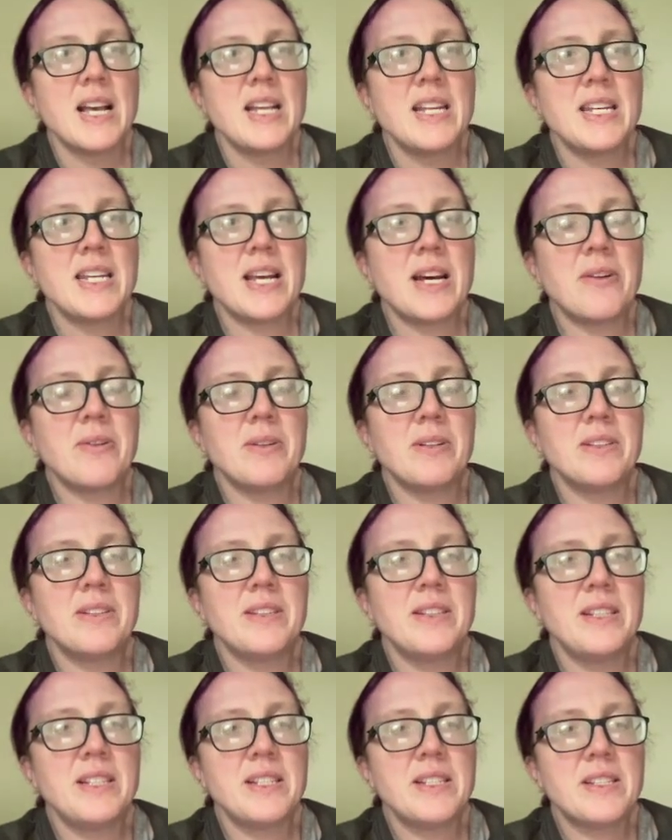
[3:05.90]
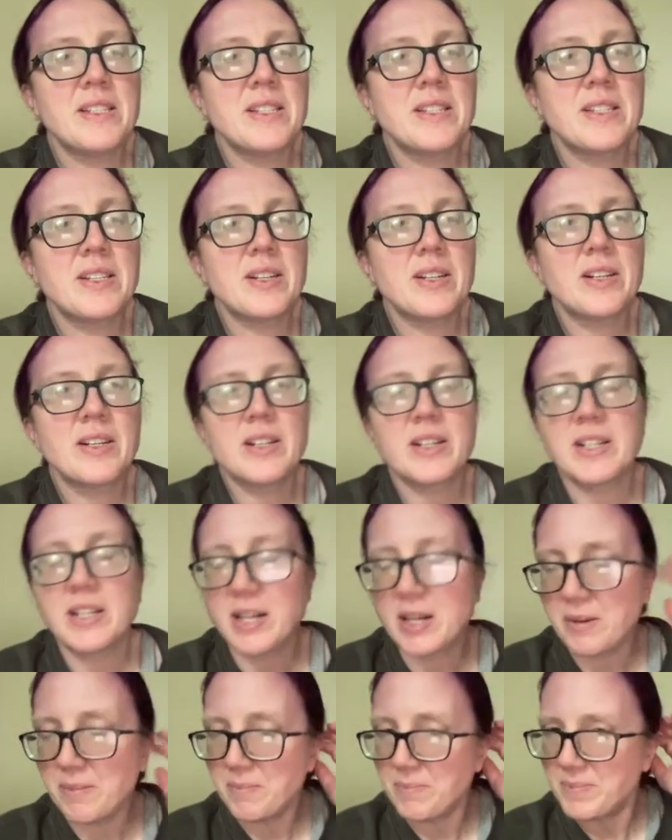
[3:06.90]
Now, this is our,
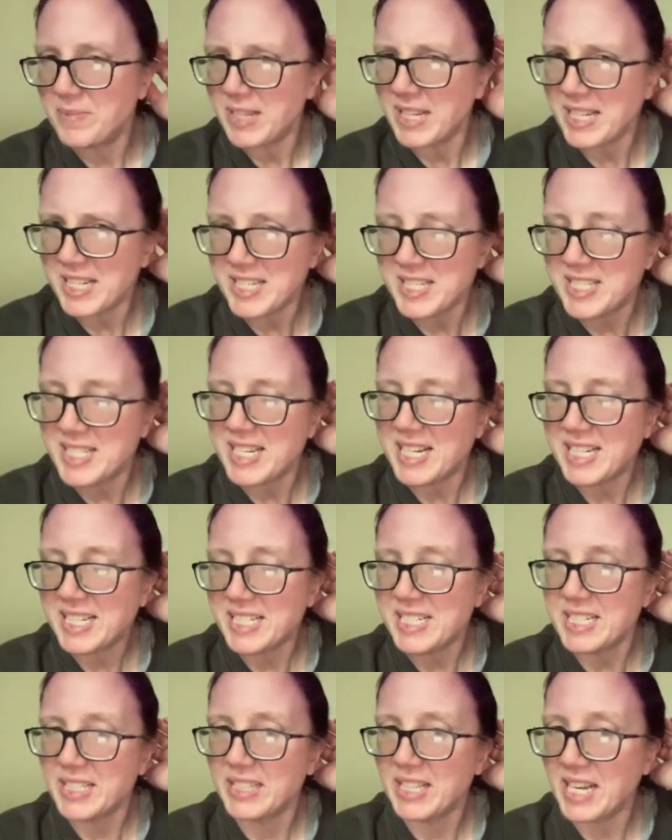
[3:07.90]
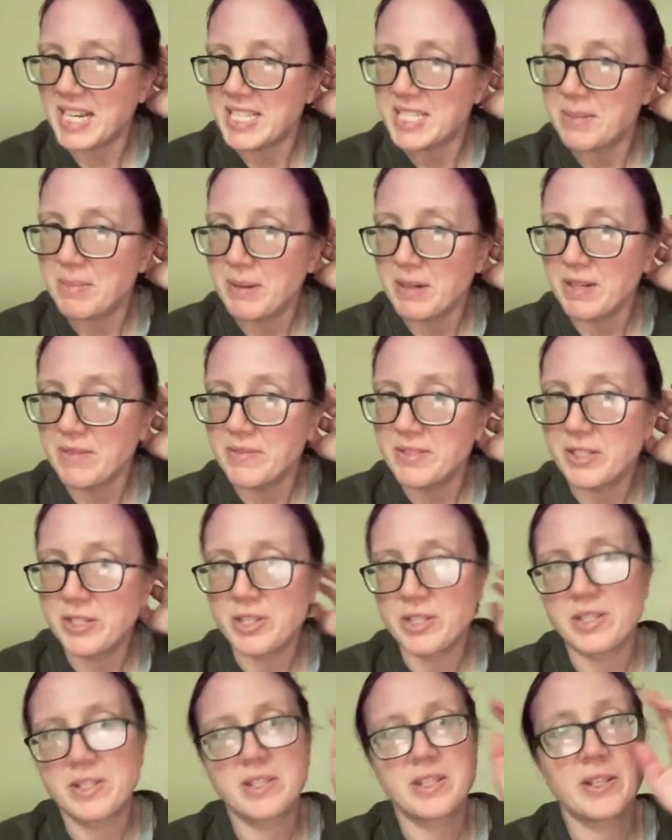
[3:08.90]
I guess, second to last pair of
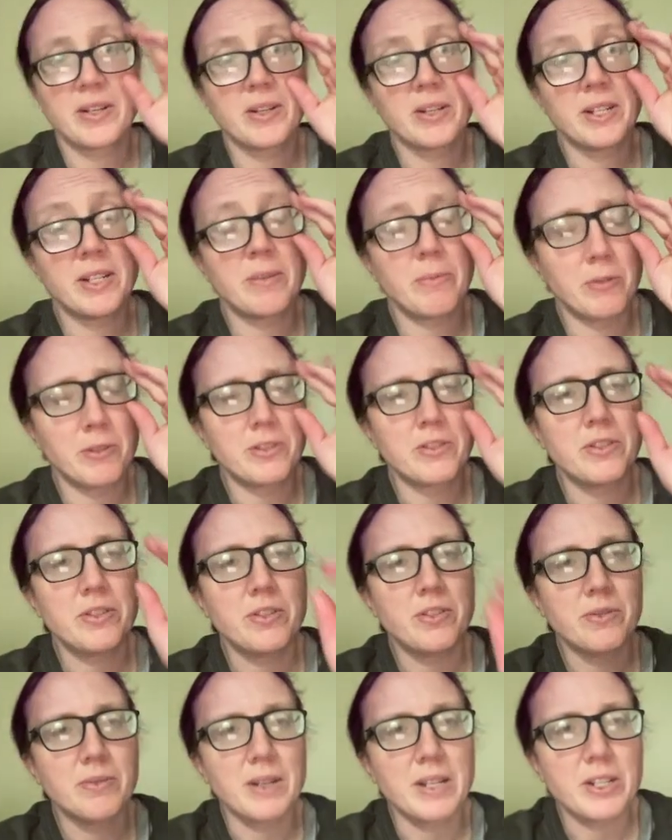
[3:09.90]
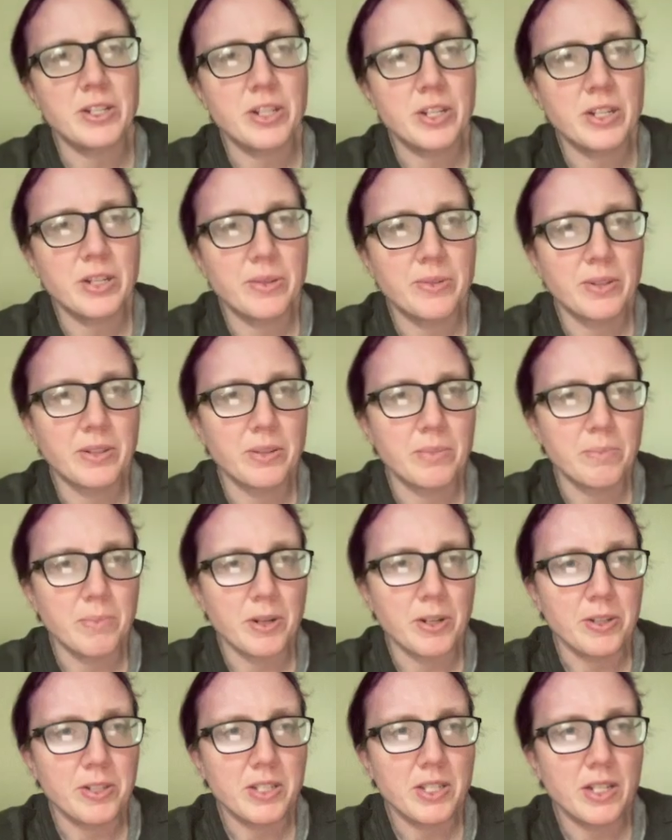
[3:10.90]
digits that are in a 1 to 2 ratio that are
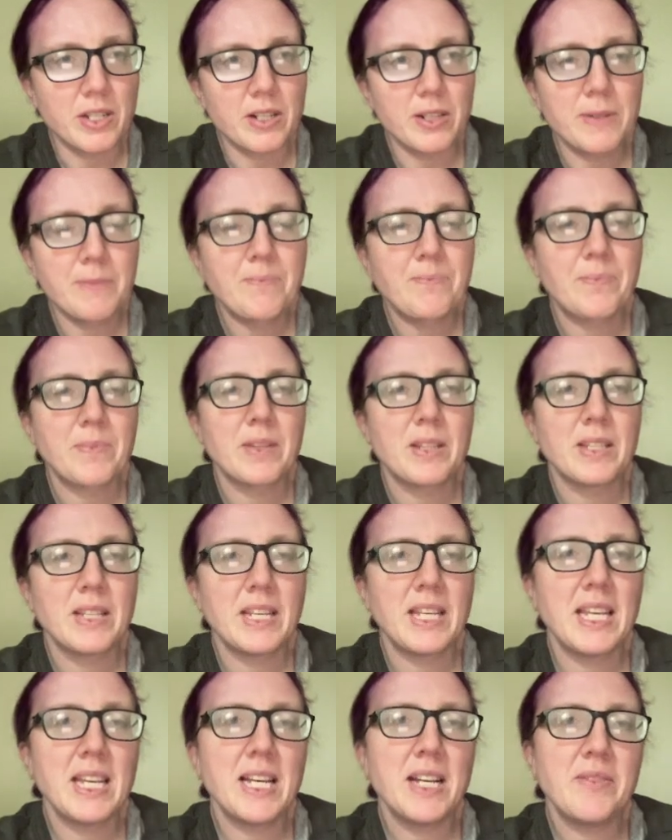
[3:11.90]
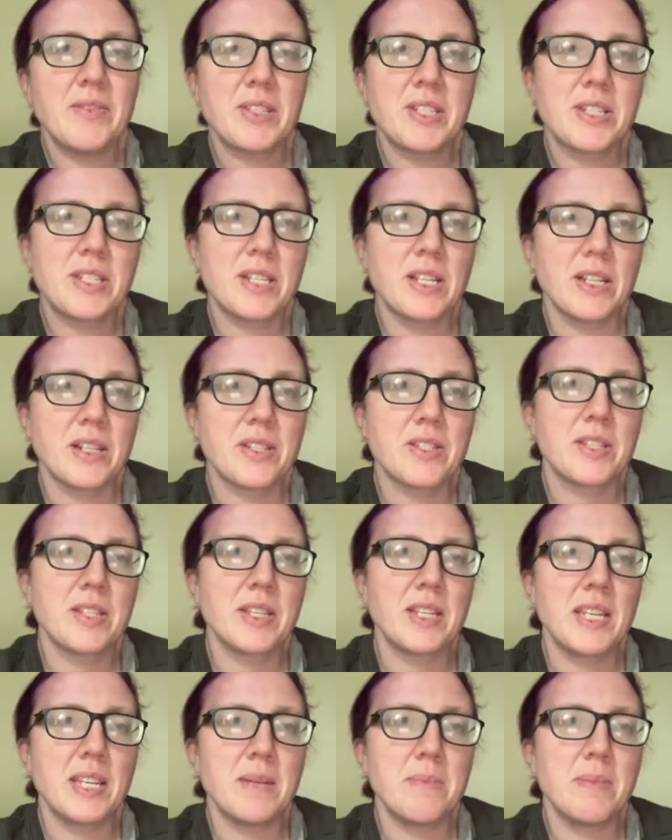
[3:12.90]
marked here. They can't have a 6, so they
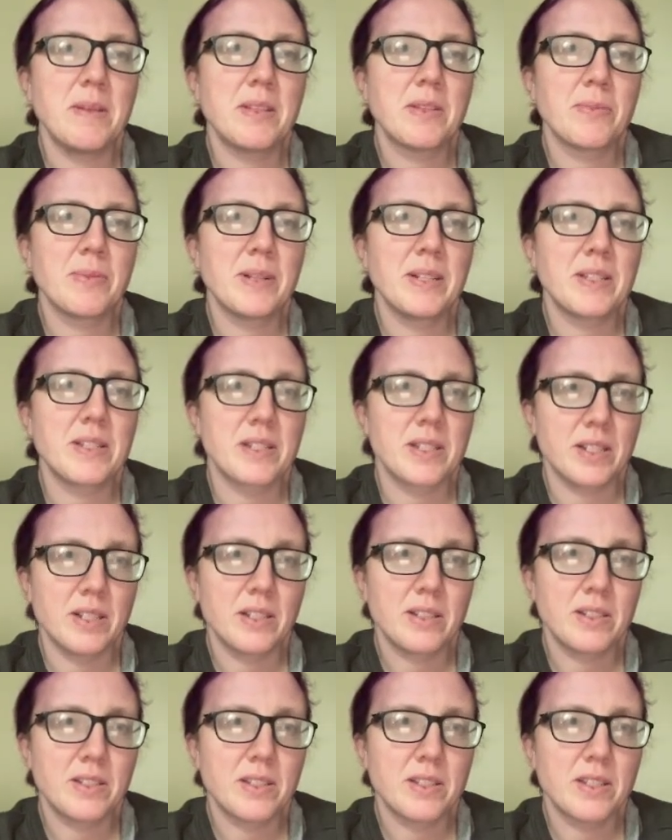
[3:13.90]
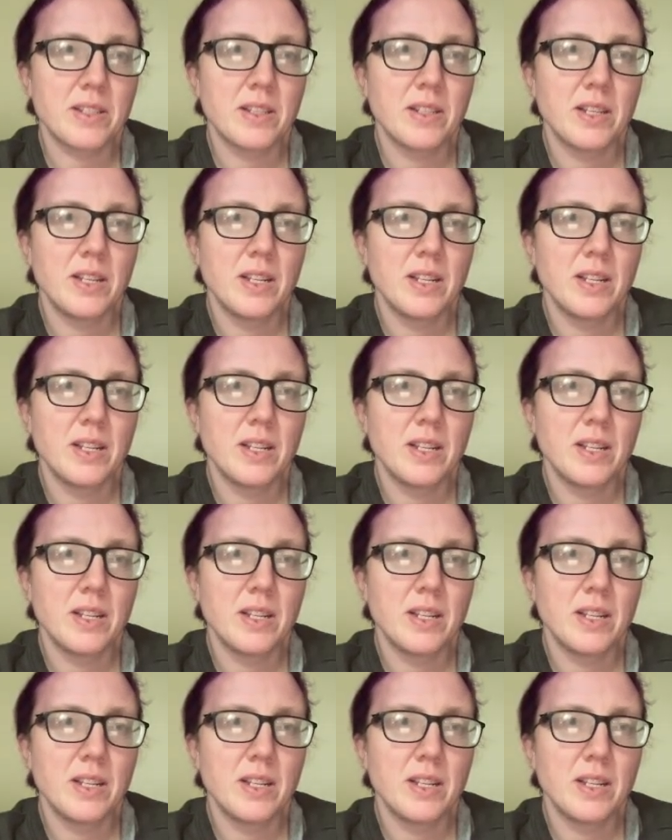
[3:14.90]
can't be 3 and 6.